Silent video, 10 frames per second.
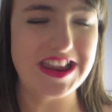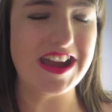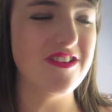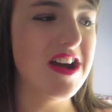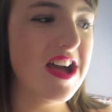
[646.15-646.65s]

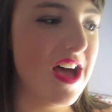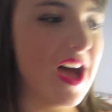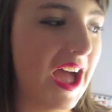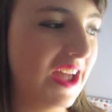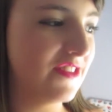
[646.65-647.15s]
now
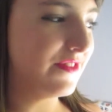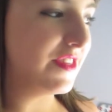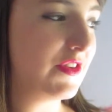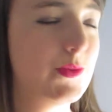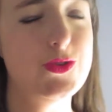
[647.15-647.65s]
and the
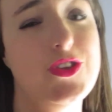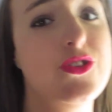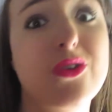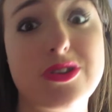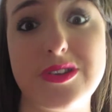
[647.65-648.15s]
thing is we're just
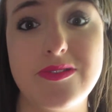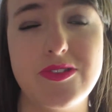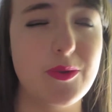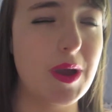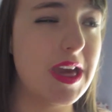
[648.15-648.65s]
not
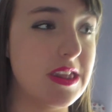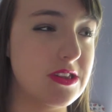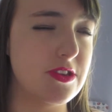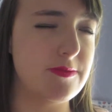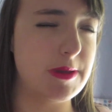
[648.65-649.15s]
used to it
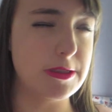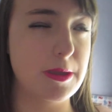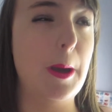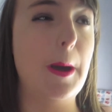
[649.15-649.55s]
it's just been